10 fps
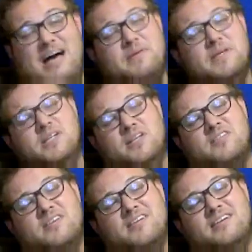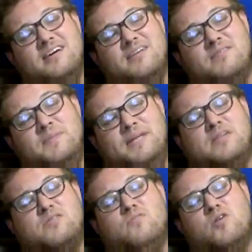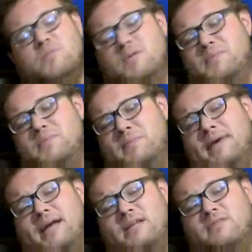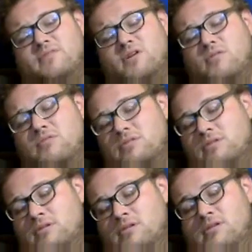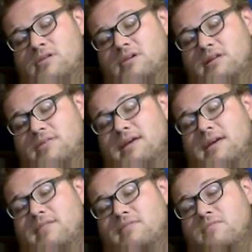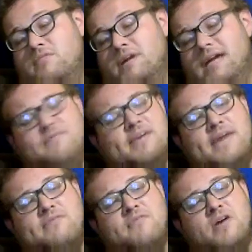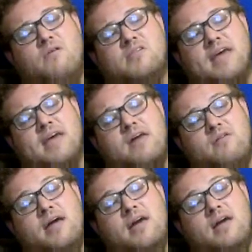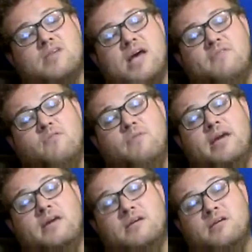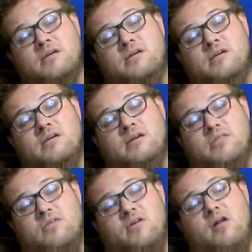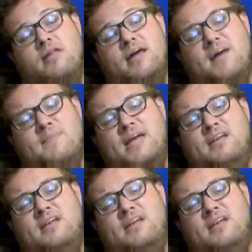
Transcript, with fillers: I'll be good this Sunday. be nice to warm up to be back in the flow. And then we're going to have KFFL on Saturdays every week. They're the only nine man